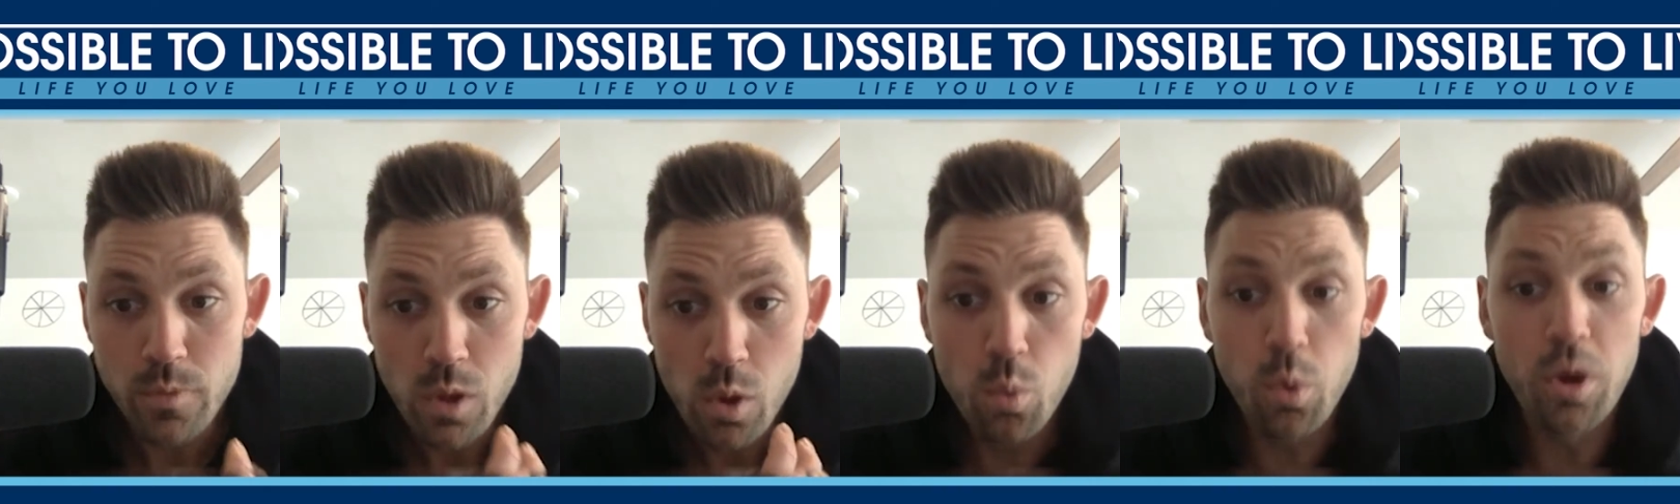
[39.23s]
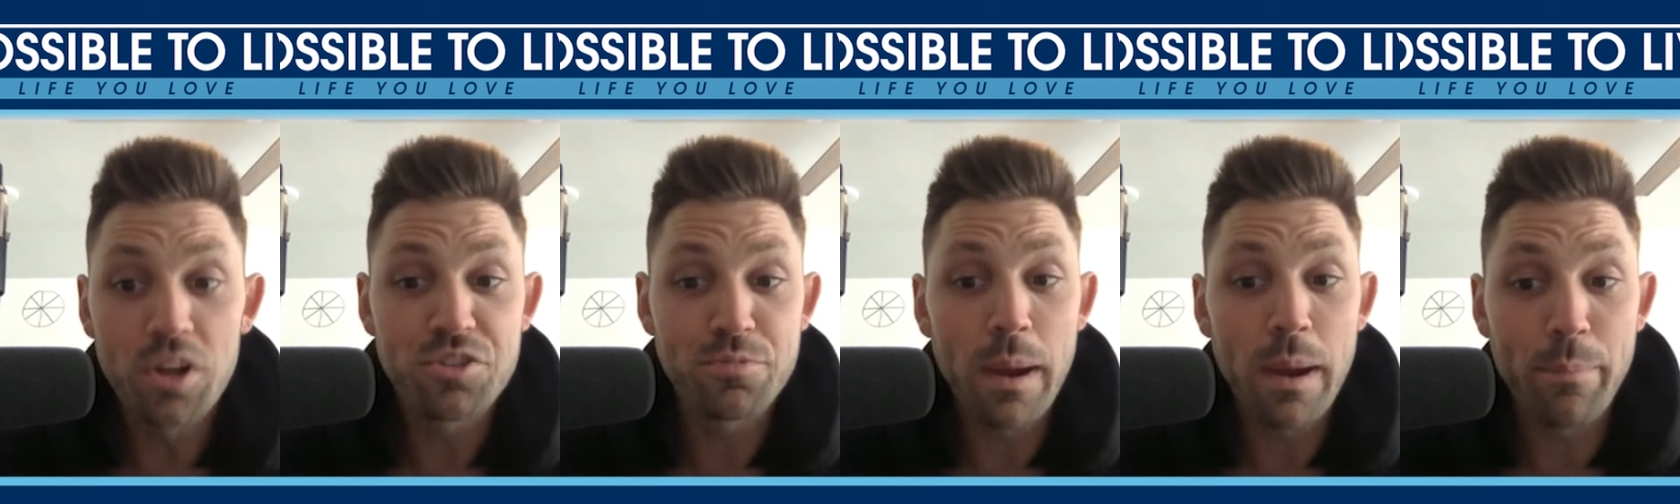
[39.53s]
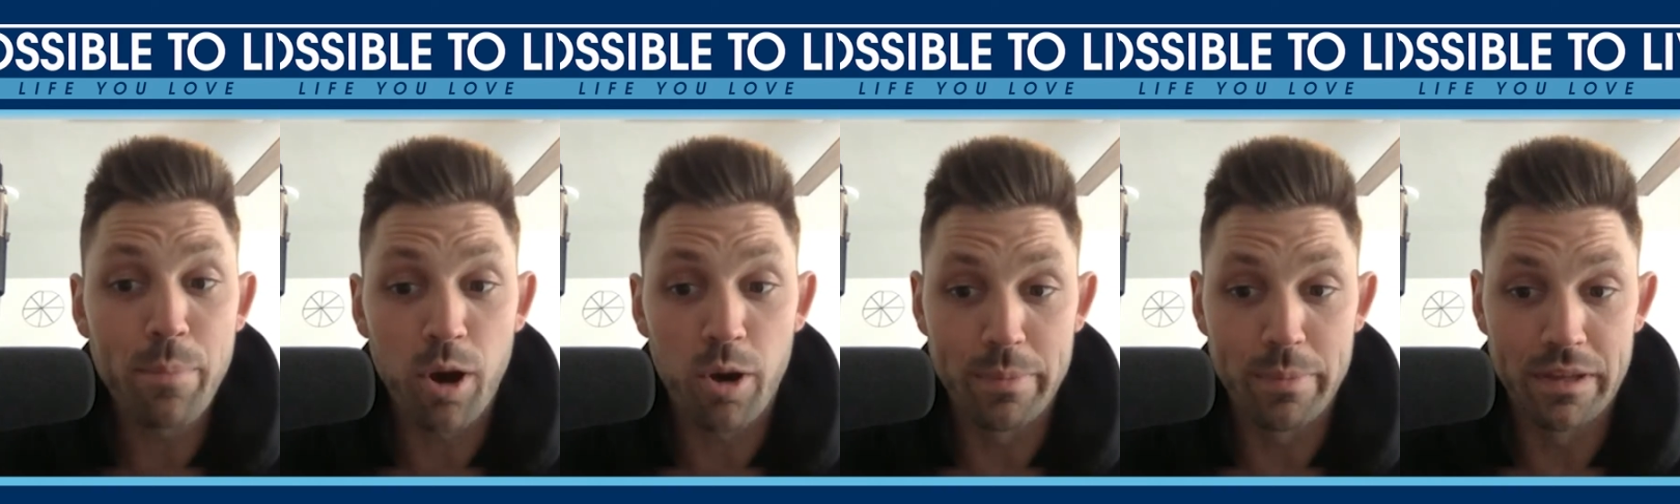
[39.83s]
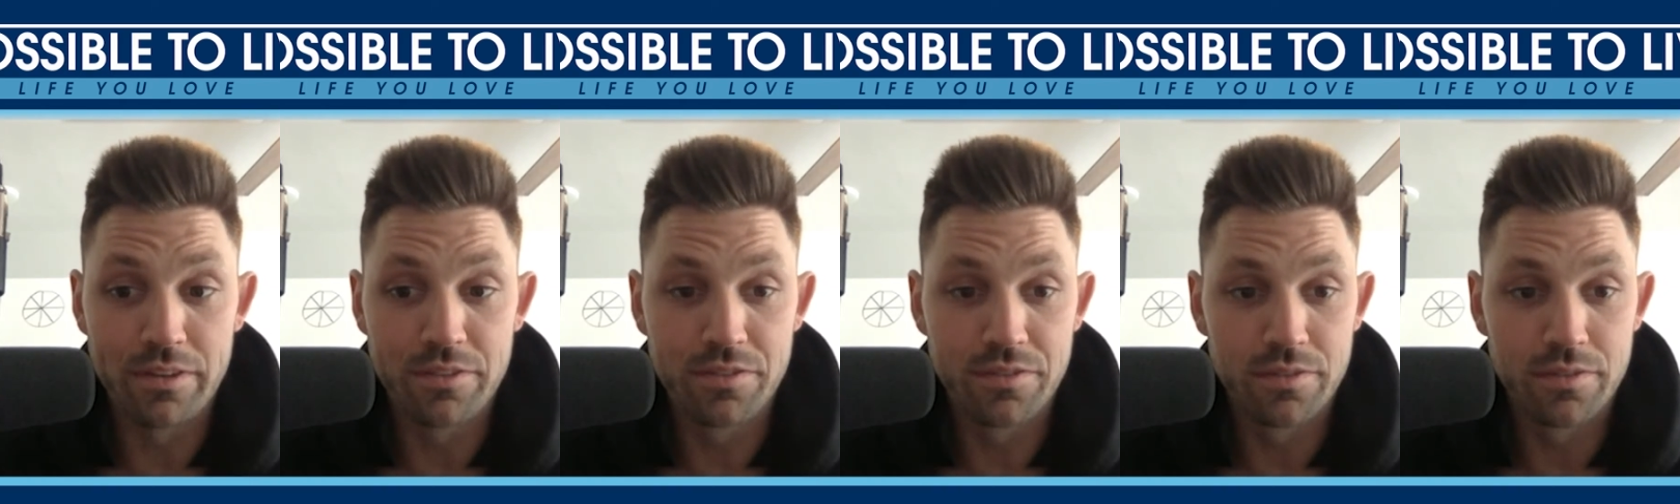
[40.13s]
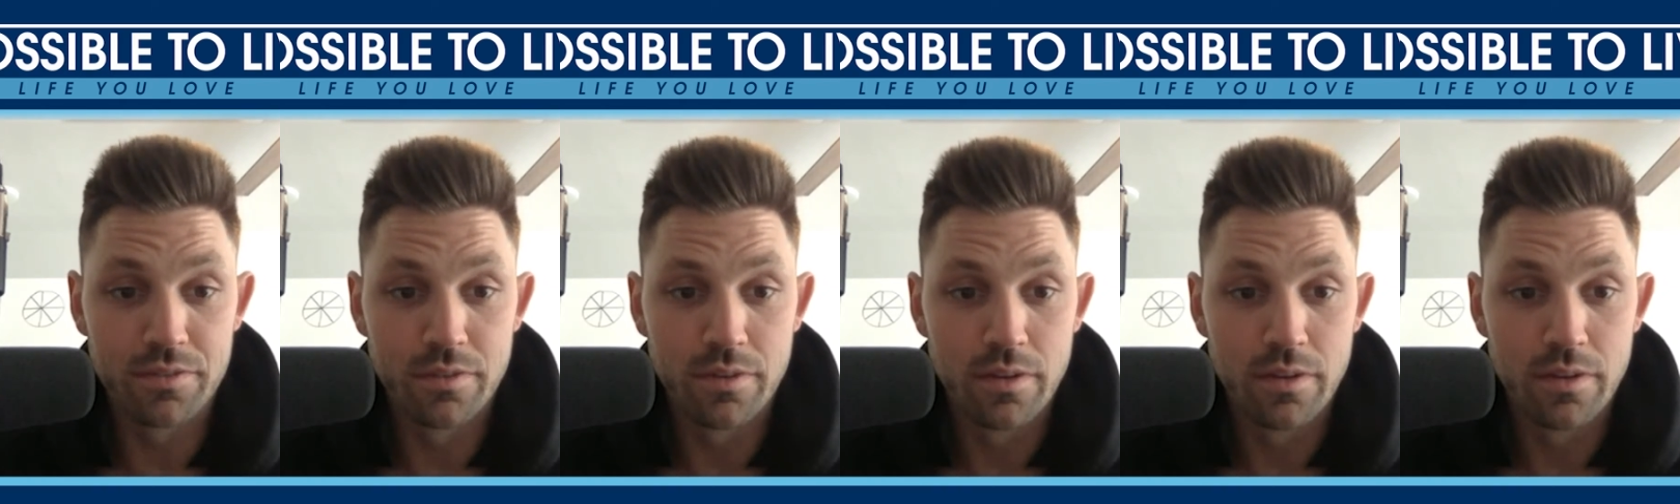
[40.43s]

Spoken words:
what's my purpose?